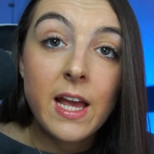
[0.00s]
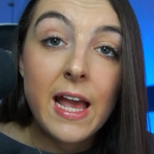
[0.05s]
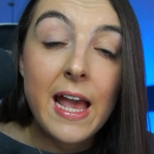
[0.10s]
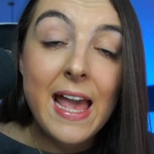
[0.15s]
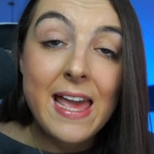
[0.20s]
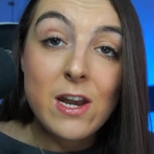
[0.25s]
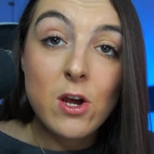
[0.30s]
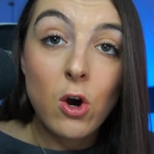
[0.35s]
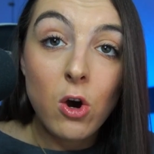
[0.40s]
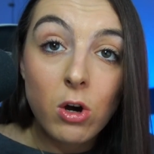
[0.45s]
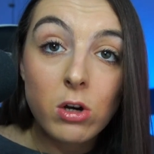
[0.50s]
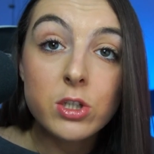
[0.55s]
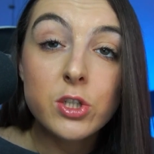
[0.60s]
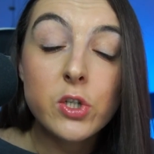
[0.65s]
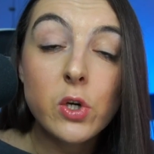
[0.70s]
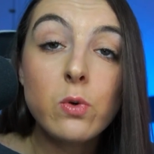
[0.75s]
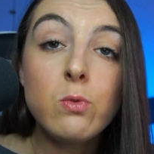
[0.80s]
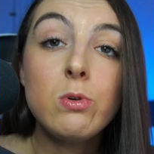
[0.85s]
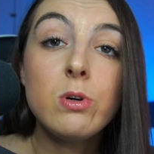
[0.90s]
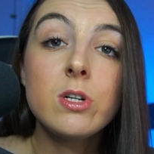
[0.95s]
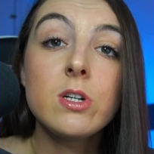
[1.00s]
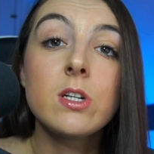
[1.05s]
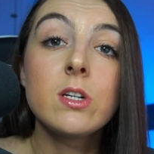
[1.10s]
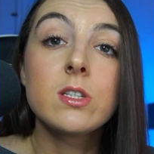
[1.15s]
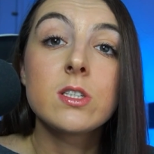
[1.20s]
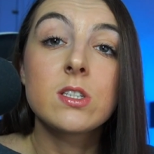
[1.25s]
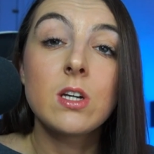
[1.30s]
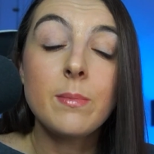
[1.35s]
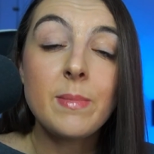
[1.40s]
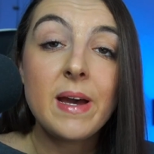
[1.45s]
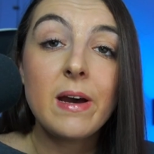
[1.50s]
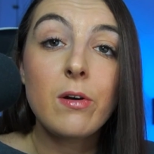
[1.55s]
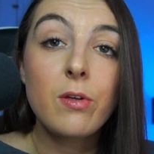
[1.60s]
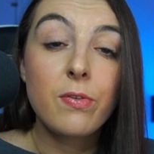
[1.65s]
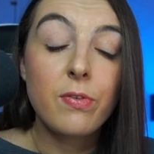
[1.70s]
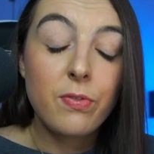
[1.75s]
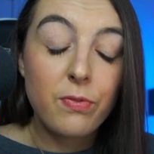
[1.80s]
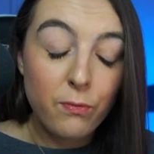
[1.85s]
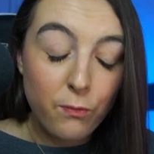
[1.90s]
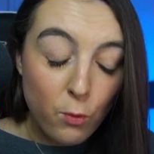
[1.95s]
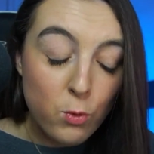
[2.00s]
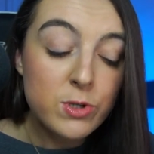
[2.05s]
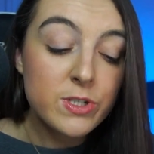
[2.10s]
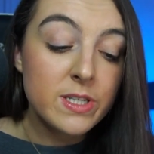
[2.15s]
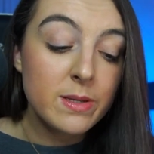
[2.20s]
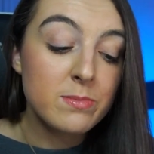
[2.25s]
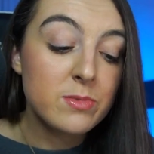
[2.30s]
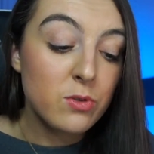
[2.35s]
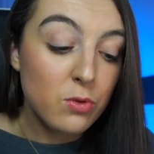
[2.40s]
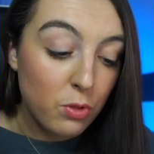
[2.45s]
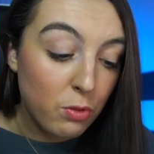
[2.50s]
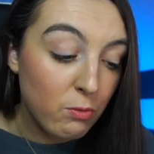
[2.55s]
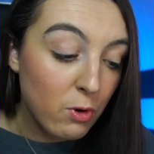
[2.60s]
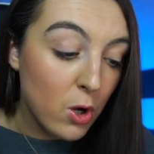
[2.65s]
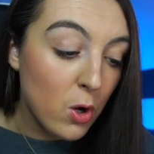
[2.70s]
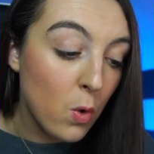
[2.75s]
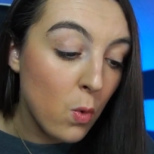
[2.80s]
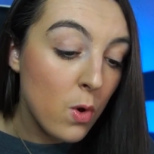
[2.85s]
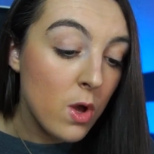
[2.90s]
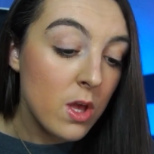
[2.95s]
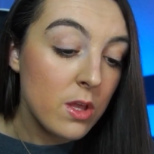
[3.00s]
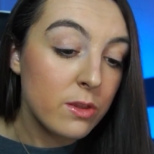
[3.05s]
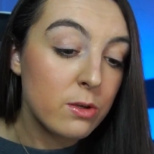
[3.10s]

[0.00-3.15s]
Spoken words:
and also somehow force him to throw